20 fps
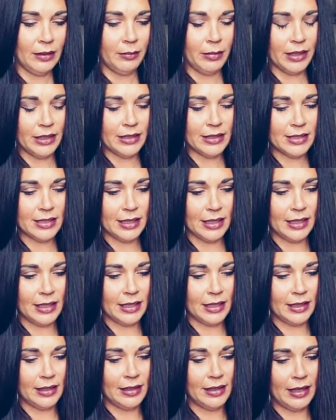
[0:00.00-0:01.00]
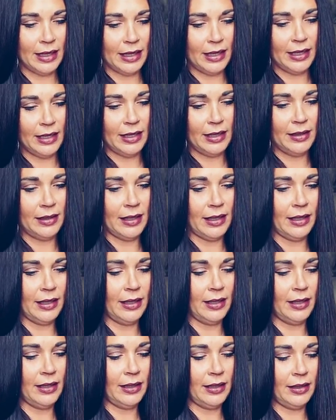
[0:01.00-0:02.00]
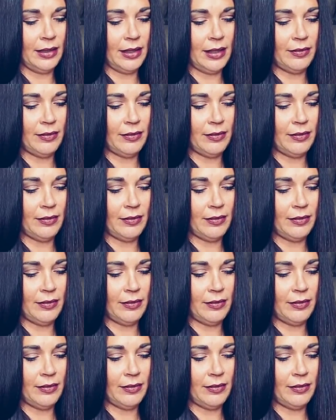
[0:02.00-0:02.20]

but it's like they they